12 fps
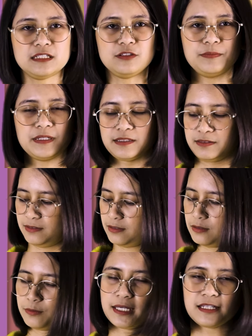bit.
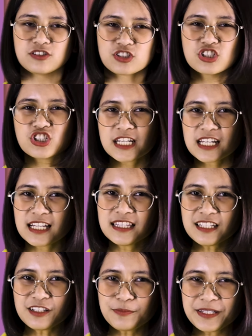Okay, just shake a
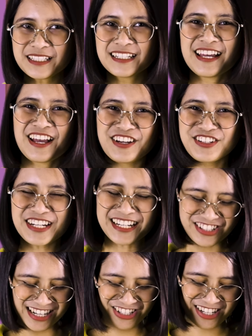little bit. Shake,
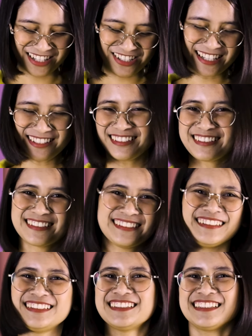shake, shake, shake.
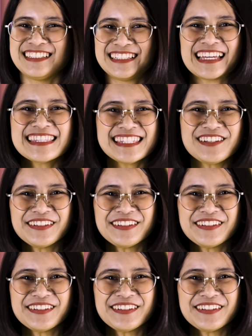Let's see what